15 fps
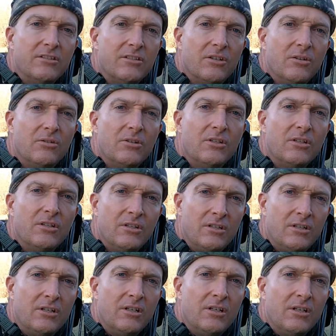So
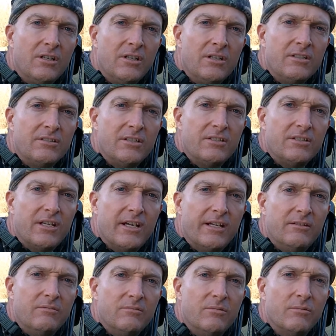sit
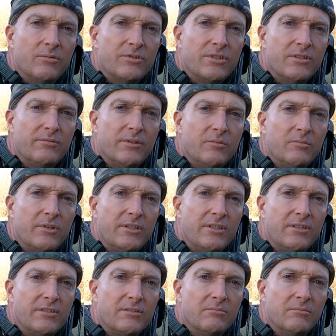tight and we'll see if we can bring
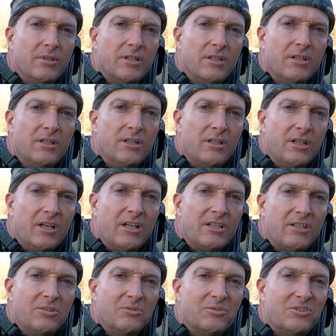you some
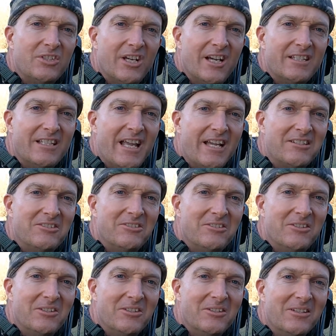kill shot action
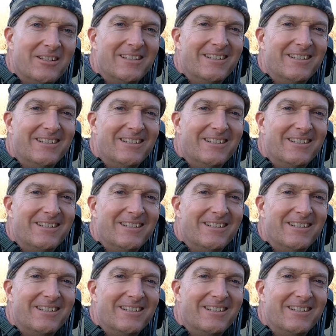here.